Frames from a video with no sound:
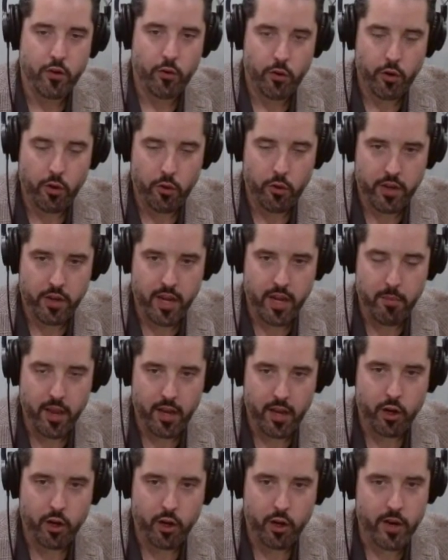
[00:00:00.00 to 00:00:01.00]
And if you don't know the
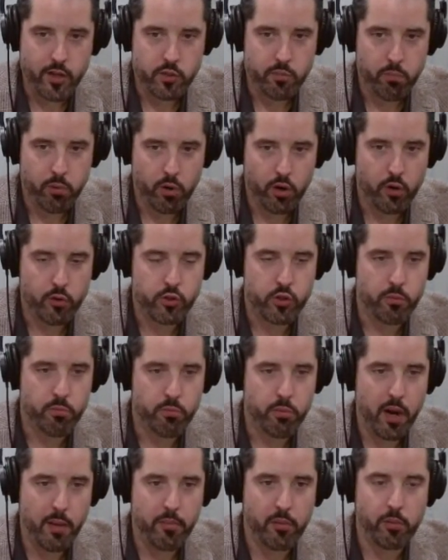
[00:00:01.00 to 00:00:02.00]
name Edgar Rice
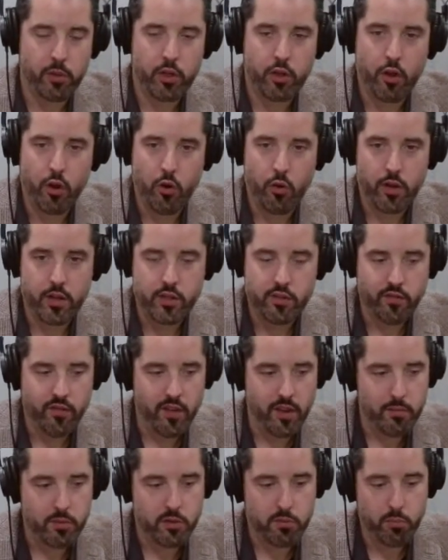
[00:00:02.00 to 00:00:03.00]
Burroughs, you probably know
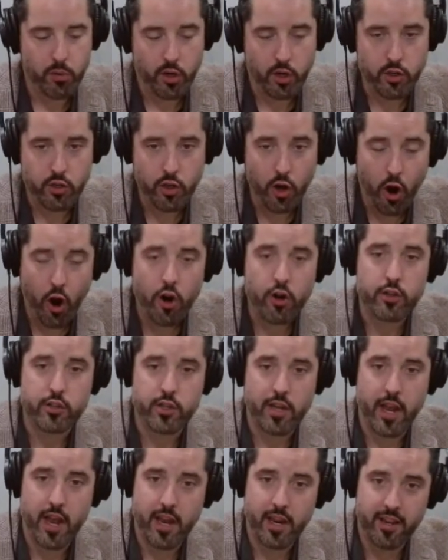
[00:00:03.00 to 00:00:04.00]
his famous book
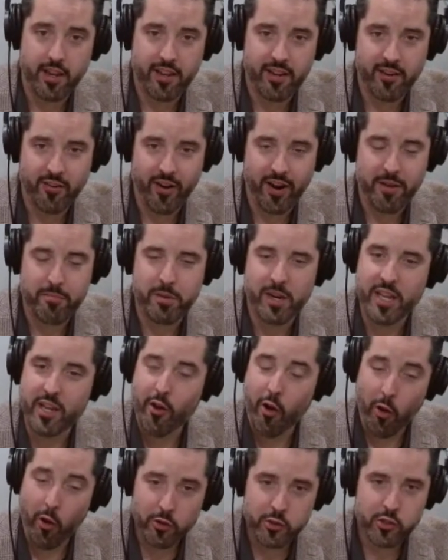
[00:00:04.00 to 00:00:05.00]
Tarzan, right? But
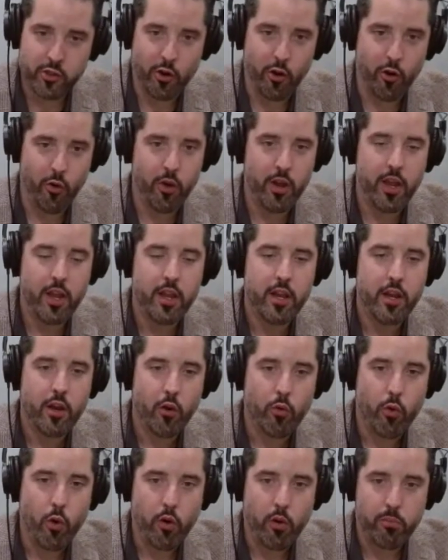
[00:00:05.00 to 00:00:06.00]
he also
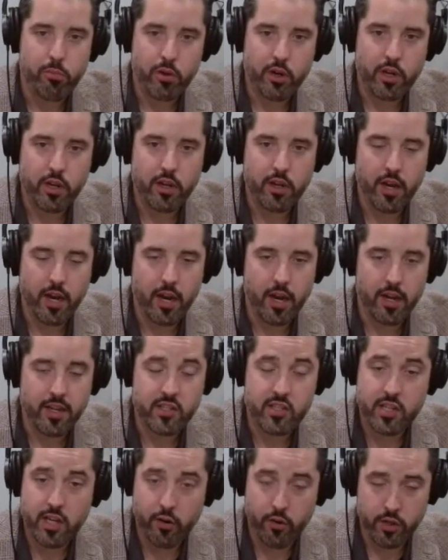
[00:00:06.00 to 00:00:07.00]
wrote a
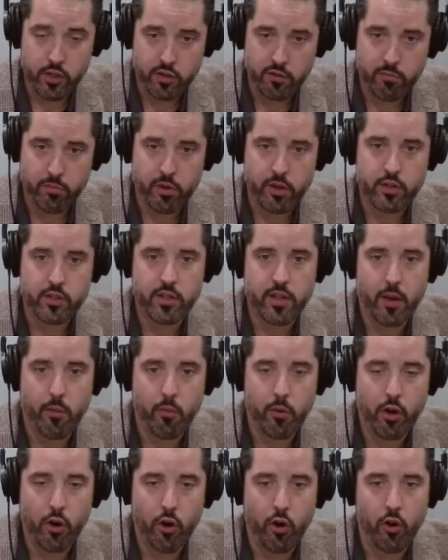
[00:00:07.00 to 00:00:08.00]
series of books that
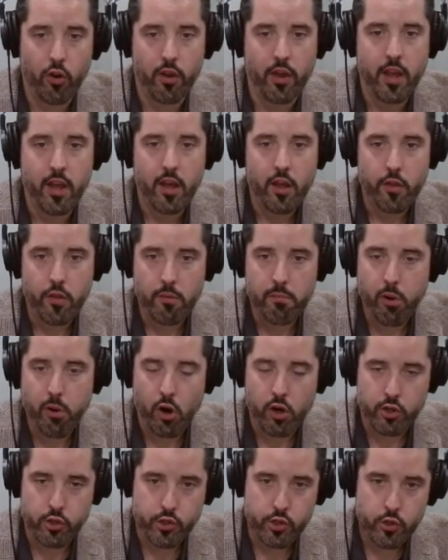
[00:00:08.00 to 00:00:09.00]
were called the
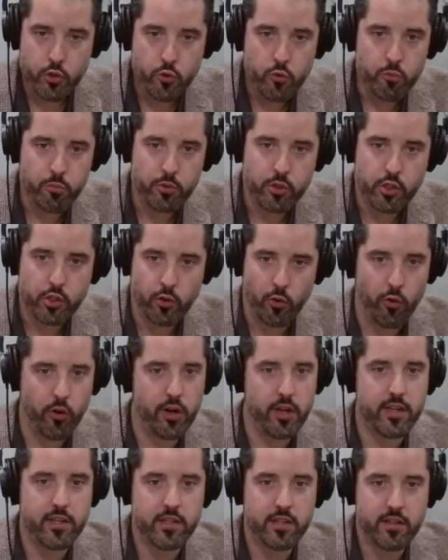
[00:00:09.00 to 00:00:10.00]
Barsoom
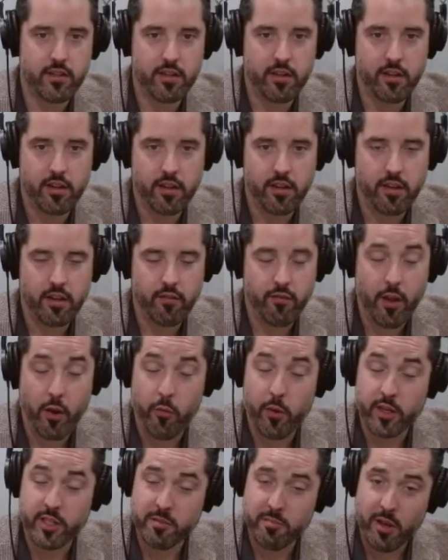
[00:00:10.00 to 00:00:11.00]
Stories. If that
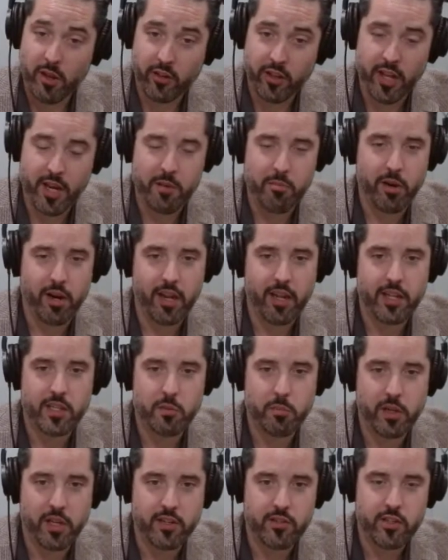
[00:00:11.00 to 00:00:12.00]
rings a bell to anybody, it's
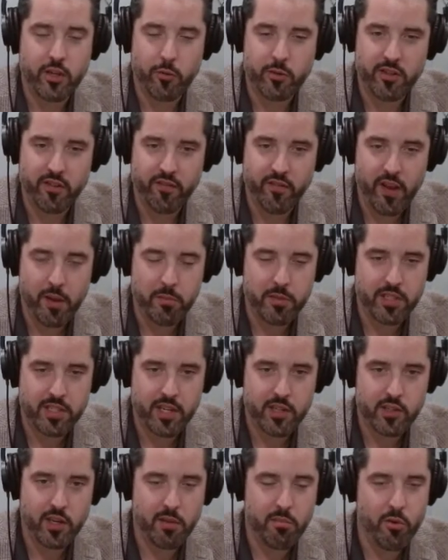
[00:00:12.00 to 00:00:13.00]
because there was a famous
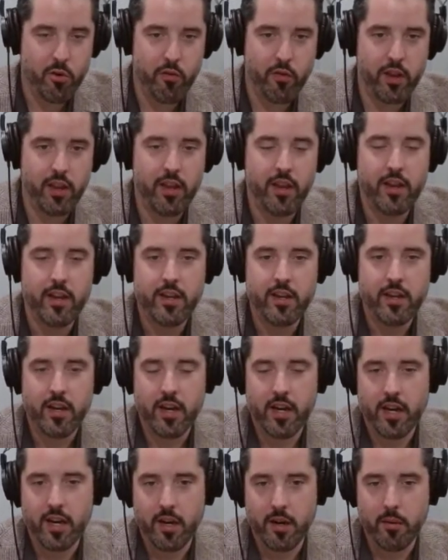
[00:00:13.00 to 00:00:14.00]
Disney movie,
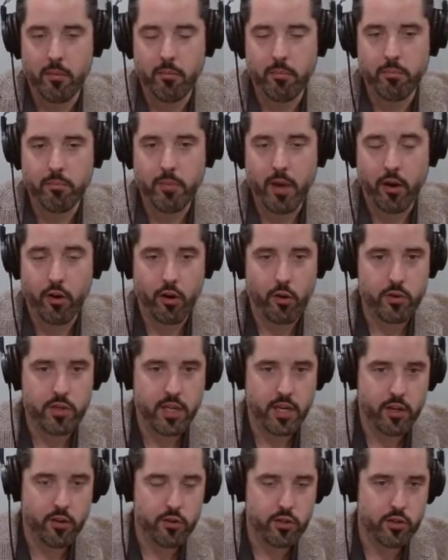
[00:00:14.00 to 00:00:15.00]
I don't know, 10
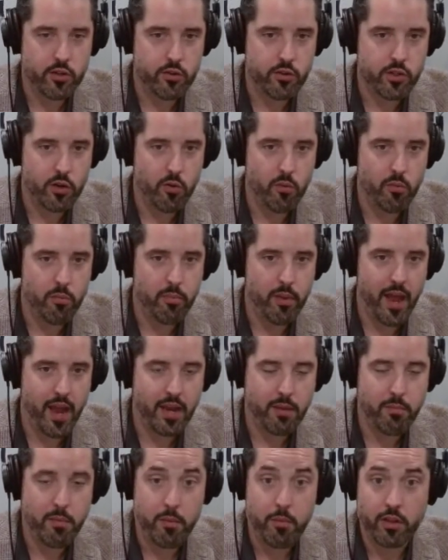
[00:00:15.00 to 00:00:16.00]
years or so back,
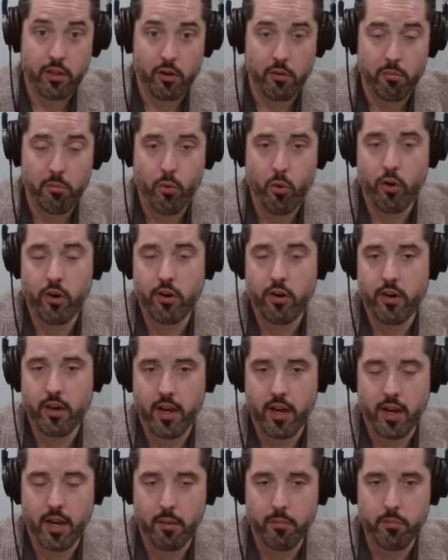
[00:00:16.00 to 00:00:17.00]
maybe a little more.
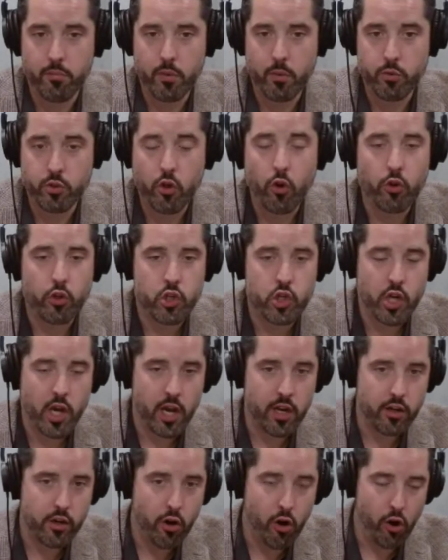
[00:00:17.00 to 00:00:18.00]
It was called John
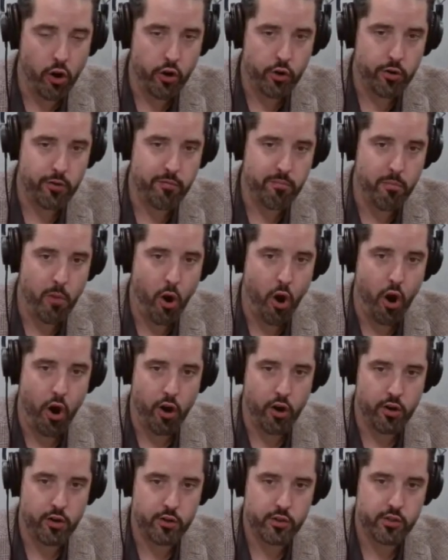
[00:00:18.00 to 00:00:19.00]
Carter of
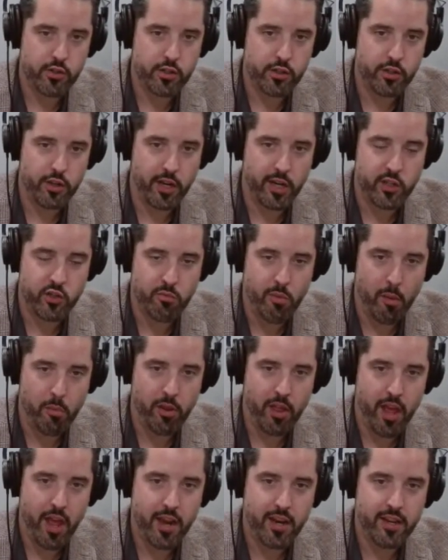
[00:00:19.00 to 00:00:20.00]
Mars. You guys remember
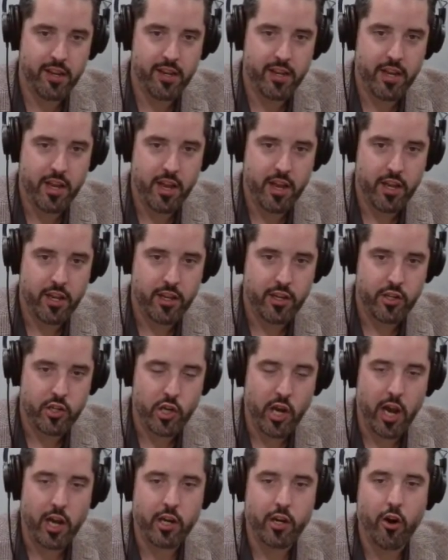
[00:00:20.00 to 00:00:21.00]
that?
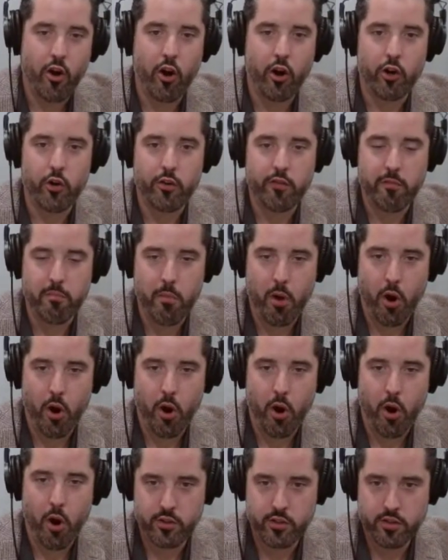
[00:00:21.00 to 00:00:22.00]
John Carter of
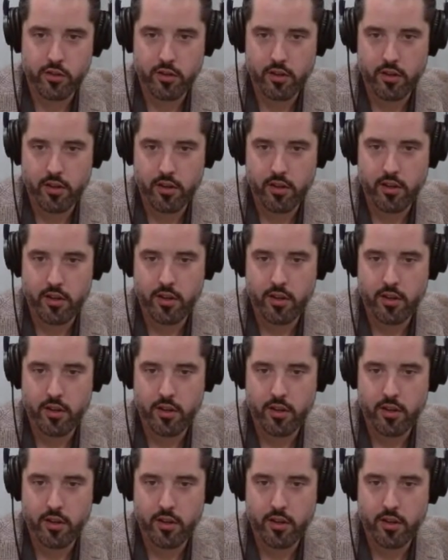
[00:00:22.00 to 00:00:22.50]
Mars.